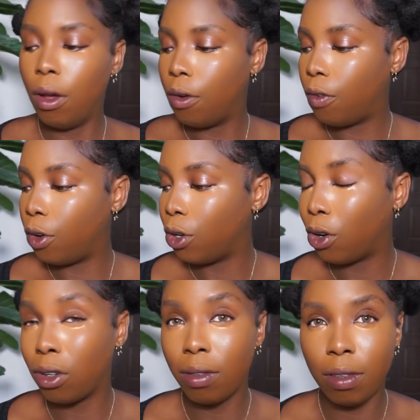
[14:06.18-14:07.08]
for your
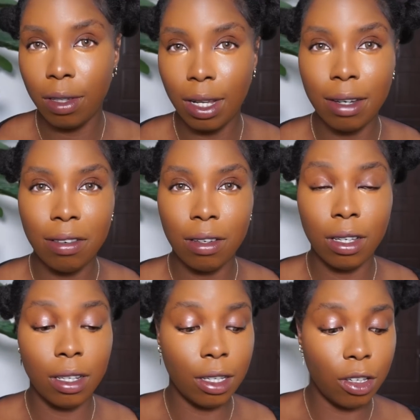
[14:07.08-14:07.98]
concealer
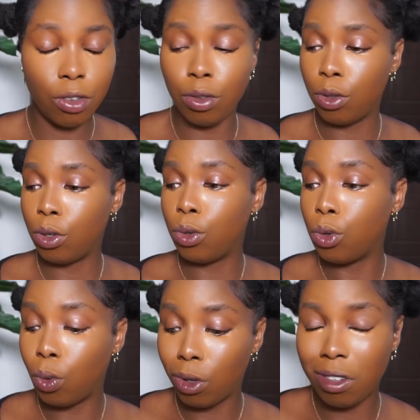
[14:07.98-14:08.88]
shade, in case you do not know
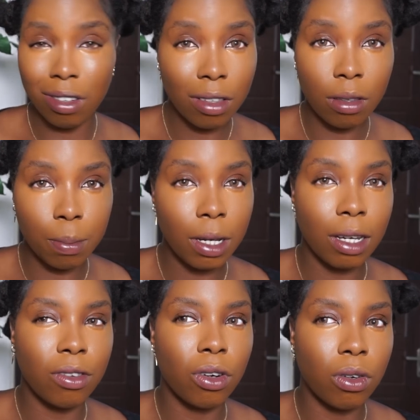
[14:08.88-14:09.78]
what shade to pick
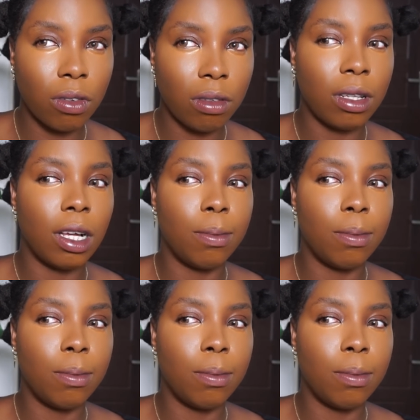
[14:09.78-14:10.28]
as your concealer,